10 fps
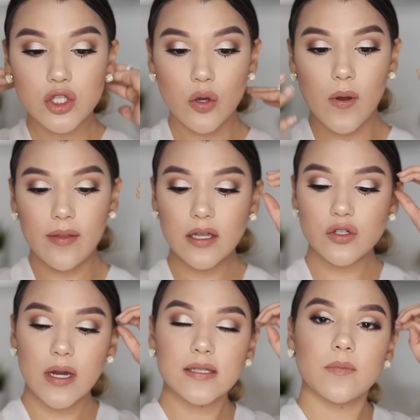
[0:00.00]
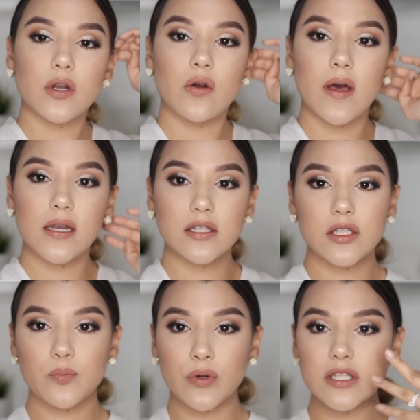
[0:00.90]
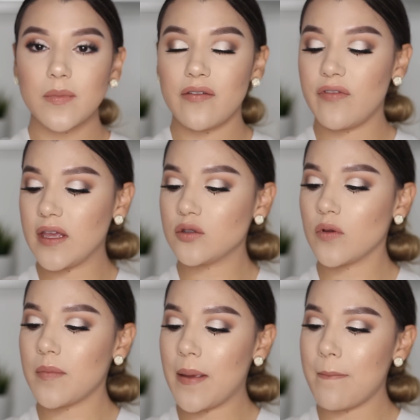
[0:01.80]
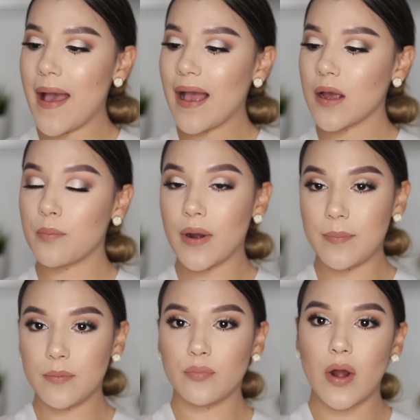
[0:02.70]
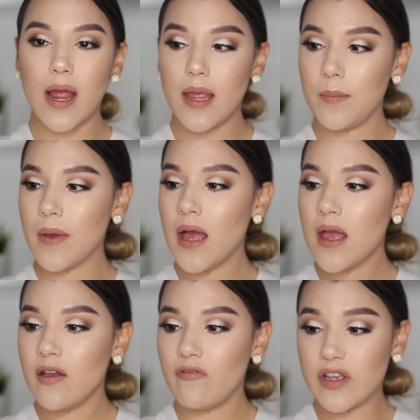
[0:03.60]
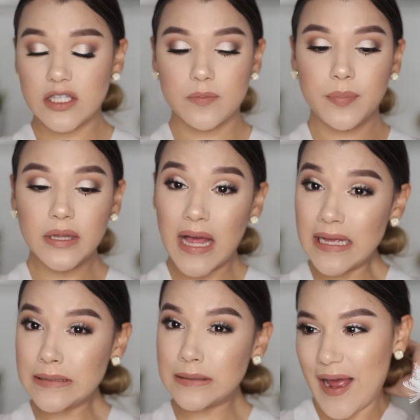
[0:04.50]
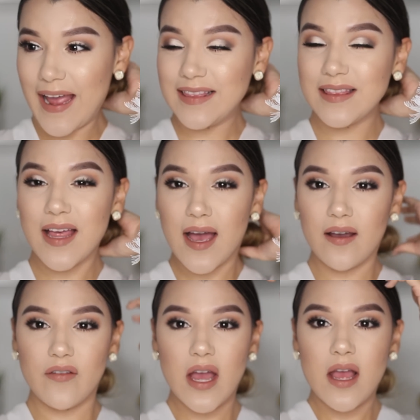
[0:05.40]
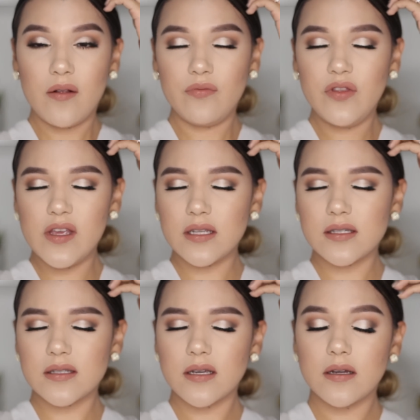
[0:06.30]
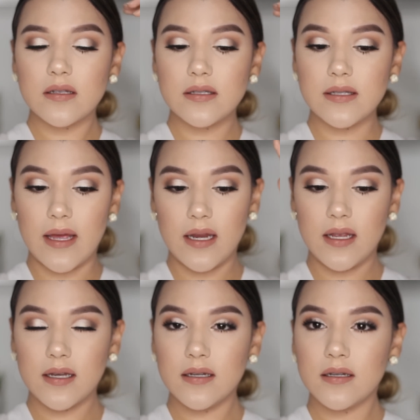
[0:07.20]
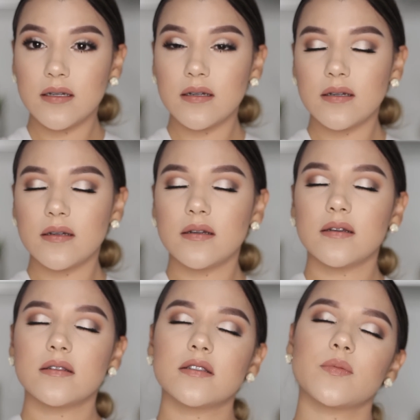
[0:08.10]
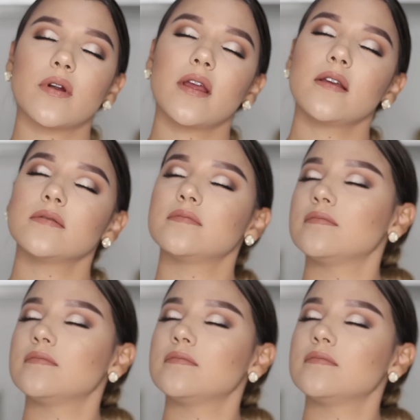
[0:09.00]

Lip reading: So while that dries, I'm going to go ahead and spritz my face with my MAC Prep and Prime Fix Plus. I love this setting spray.